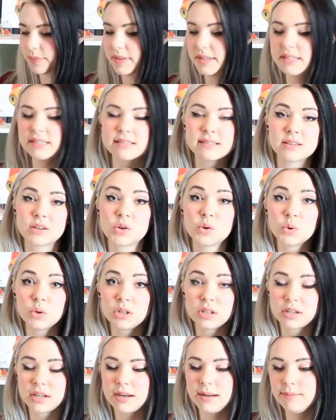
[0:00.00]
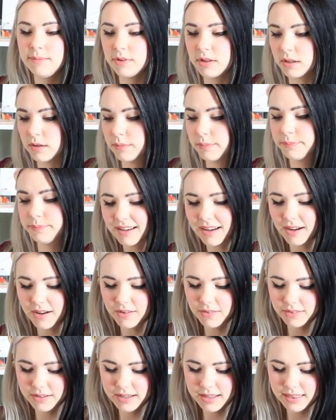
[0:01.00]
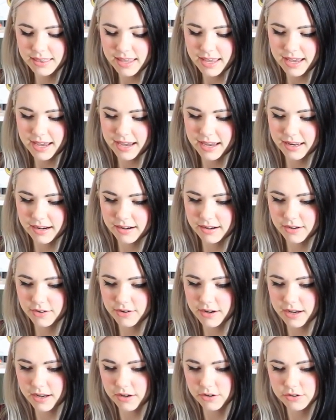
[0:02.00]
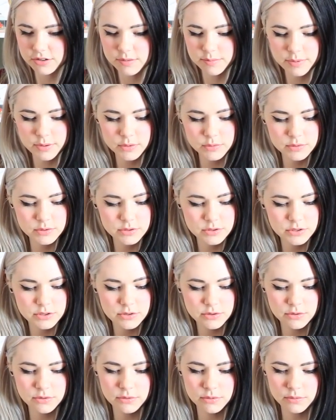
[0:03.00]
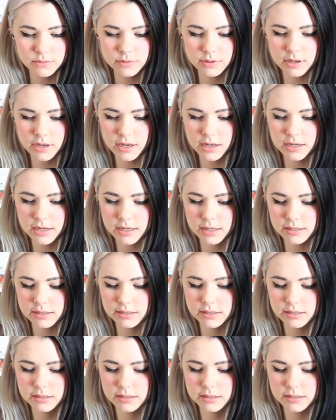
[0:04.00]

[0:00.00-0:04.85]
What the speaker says: This is a cool looking envelope. Oh, look at that. Okay, you're supposed to cut it